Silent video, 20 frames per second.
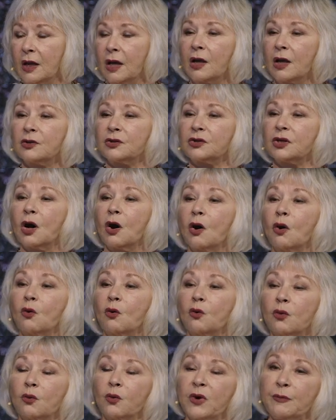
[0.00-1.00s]

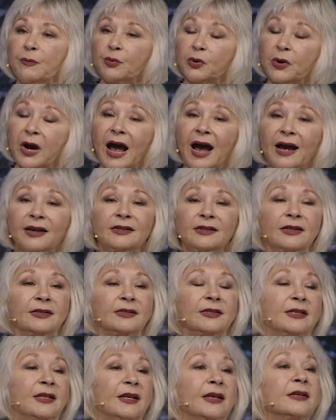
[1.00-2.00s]
So we
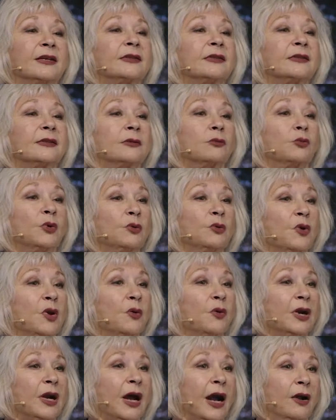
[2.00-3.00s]
practiced this when we
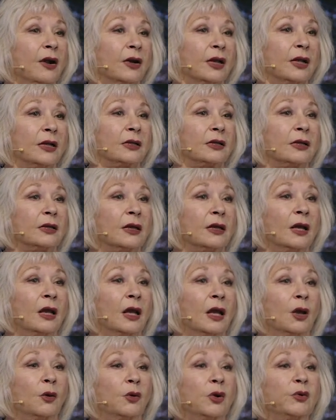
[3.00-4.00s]
were in Ireland.
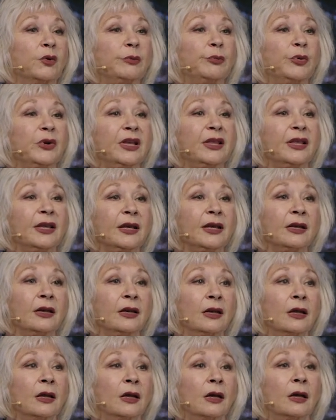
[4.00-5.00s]
We would breathe in
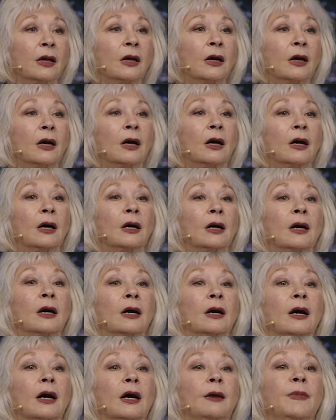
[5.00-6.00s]

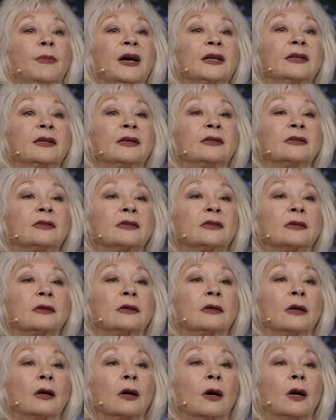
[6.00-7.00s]
abundance,
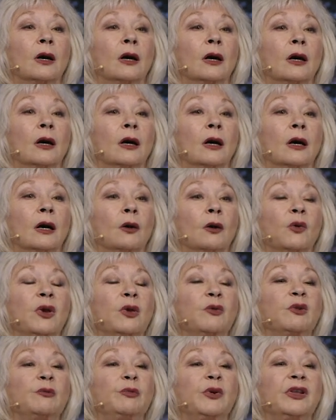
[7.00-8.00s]
we
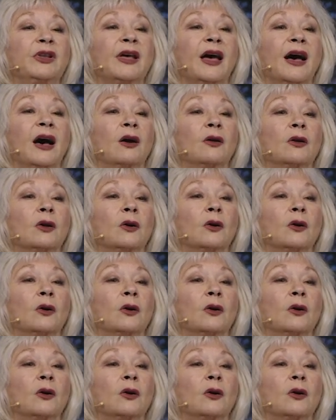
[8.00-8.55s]
would breathe out